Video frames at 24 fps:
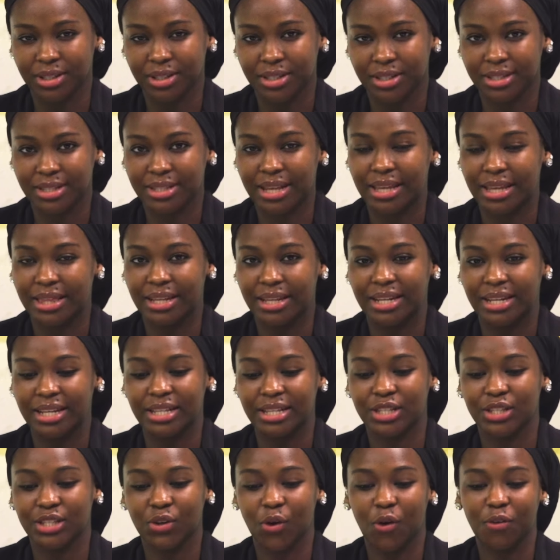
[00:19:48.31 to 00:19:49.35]
to say the
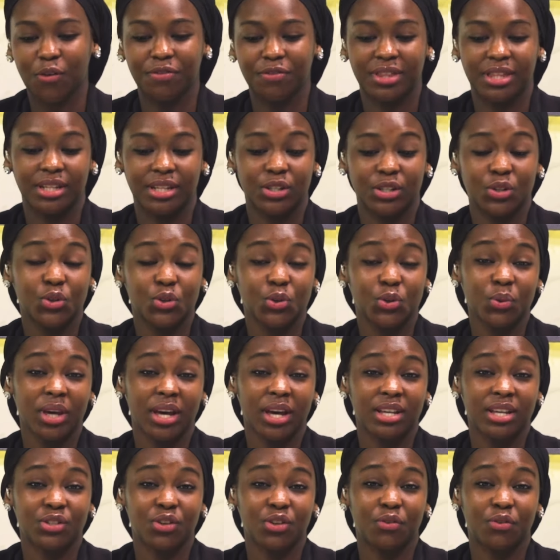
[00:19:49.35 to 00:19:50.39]
least, of the 2 years